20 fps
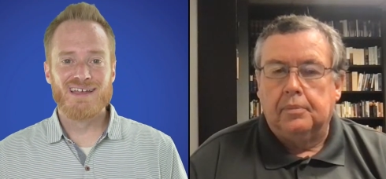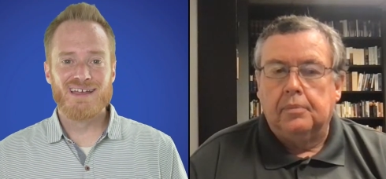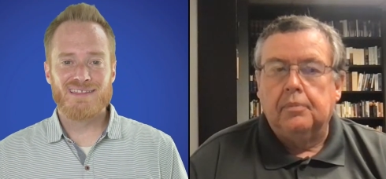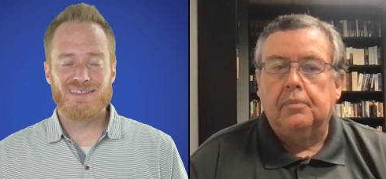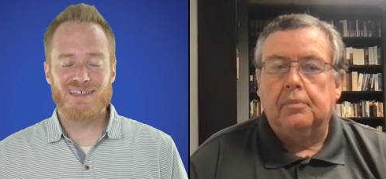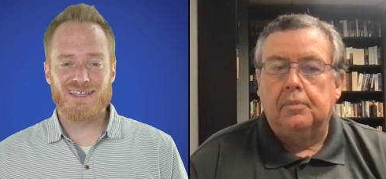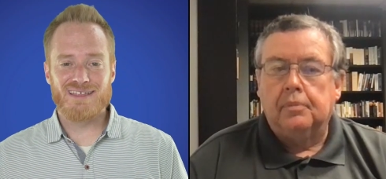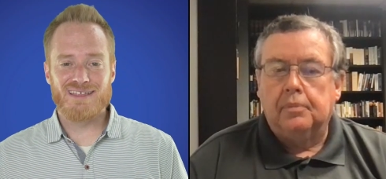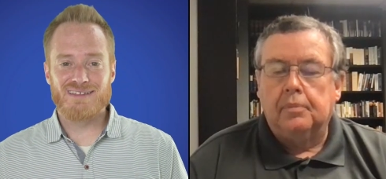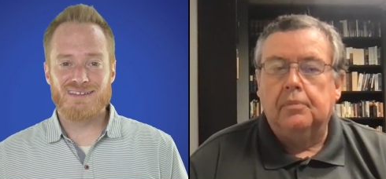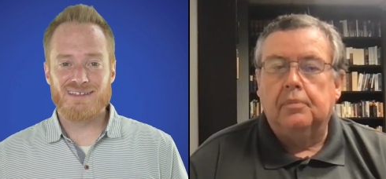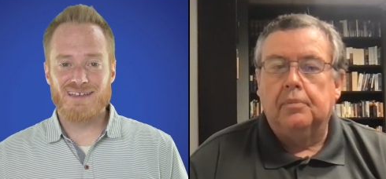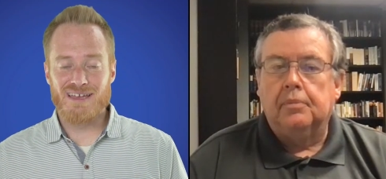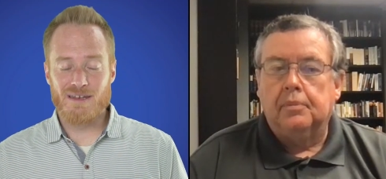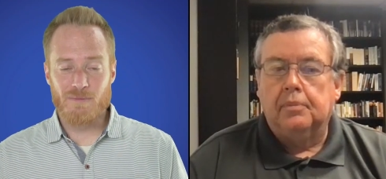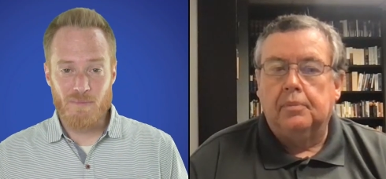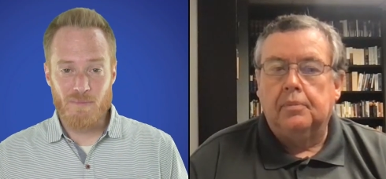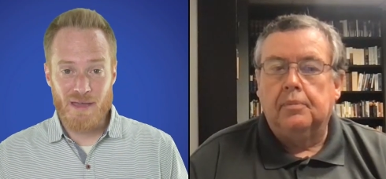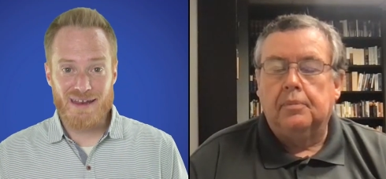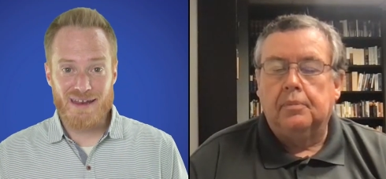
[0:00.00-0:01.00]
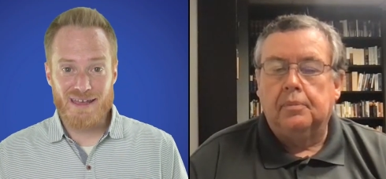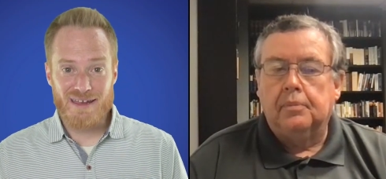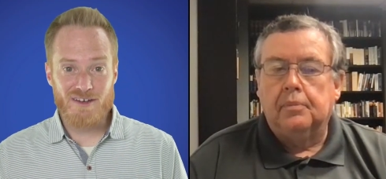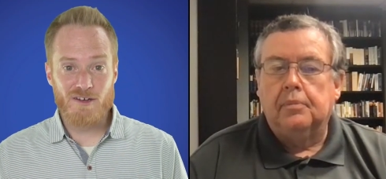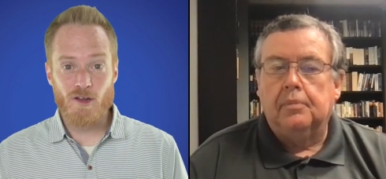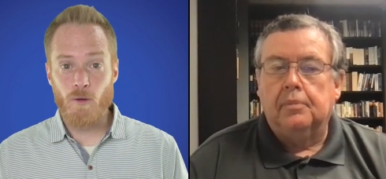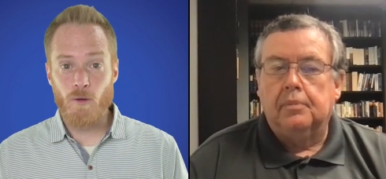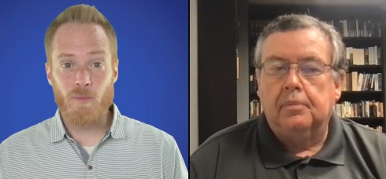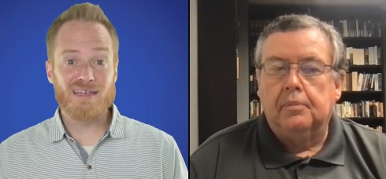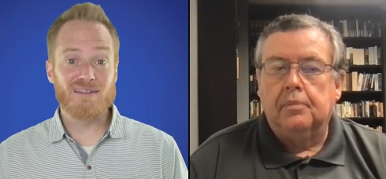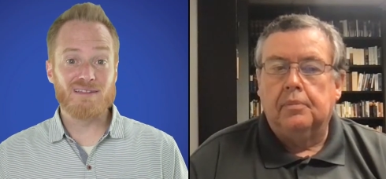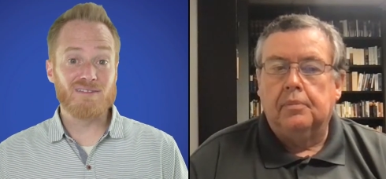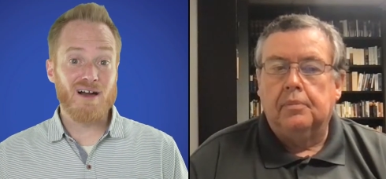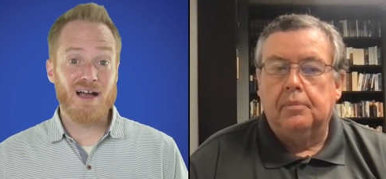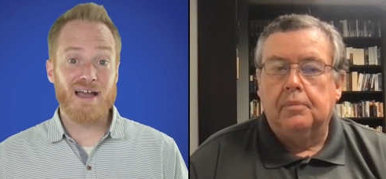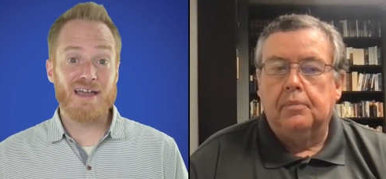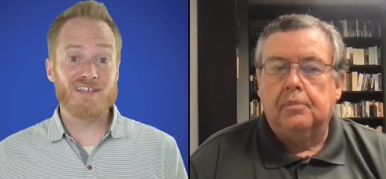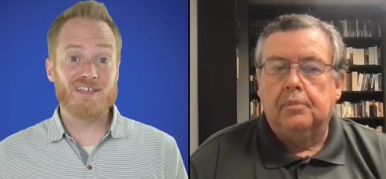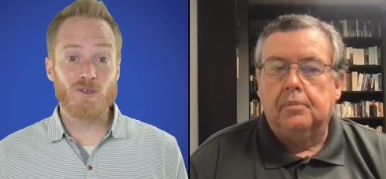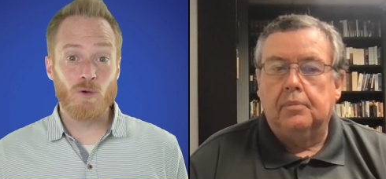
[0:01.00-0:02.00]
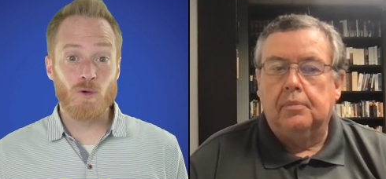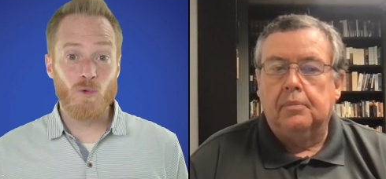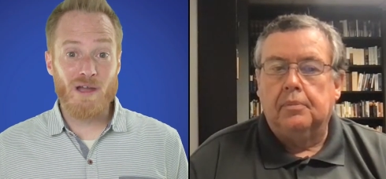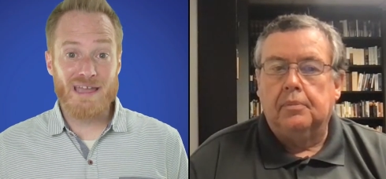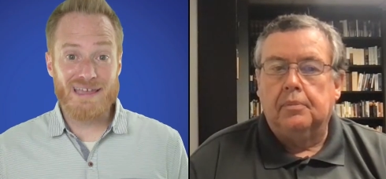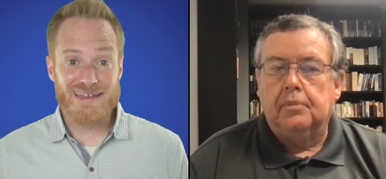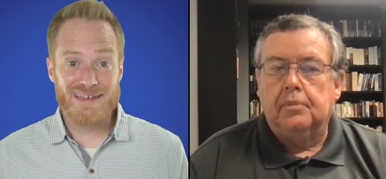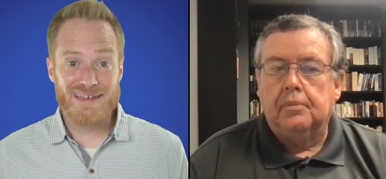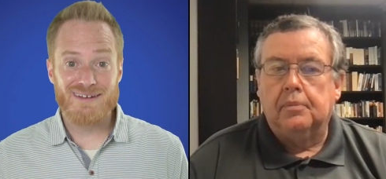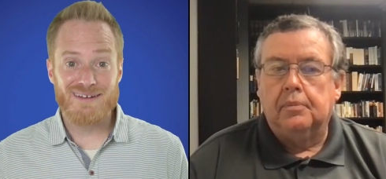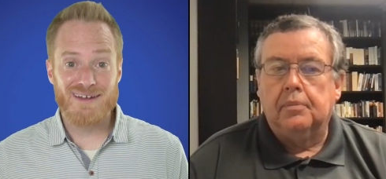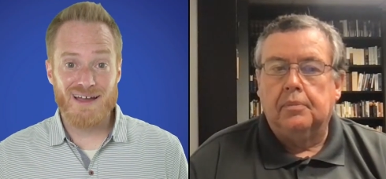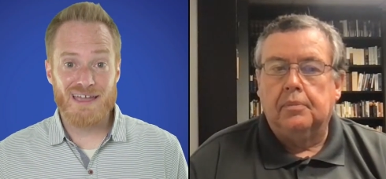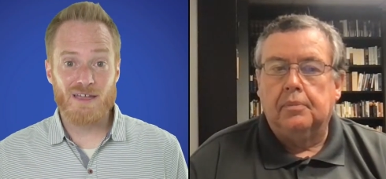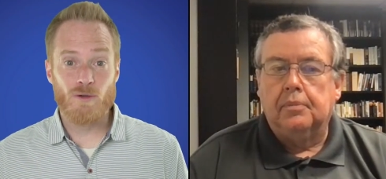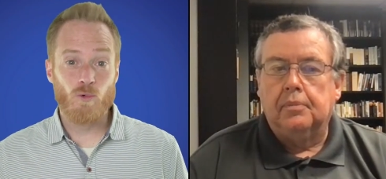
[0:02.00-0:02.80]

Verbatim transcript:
Speaker 1: that admitted nobody lies awake at night